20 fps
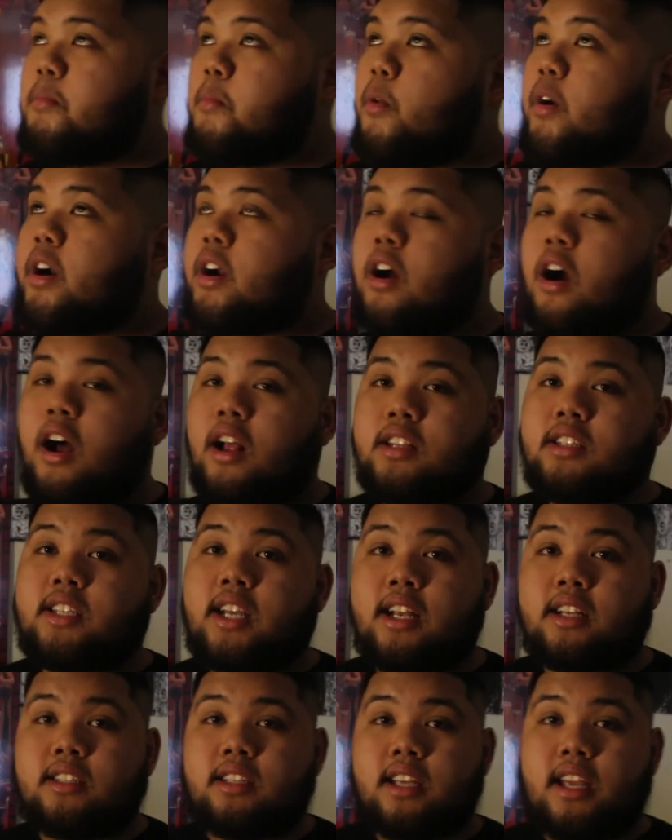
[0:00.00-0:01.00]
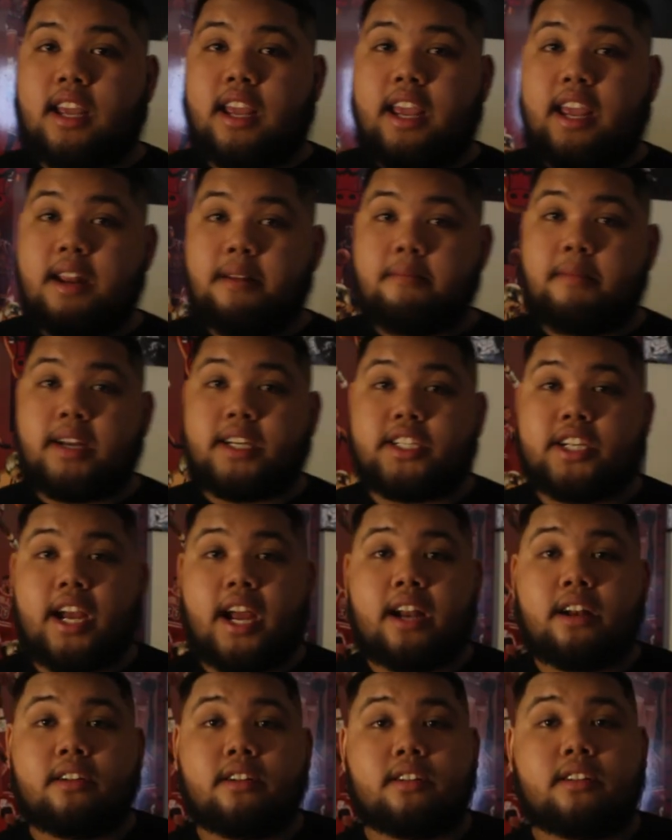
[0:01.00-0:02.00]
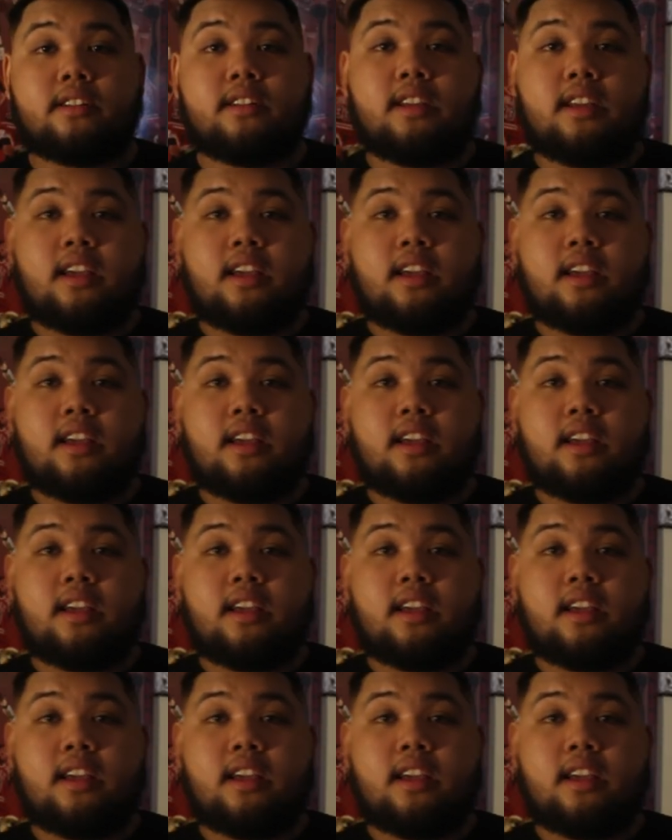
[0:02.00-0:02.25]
more content in my channel.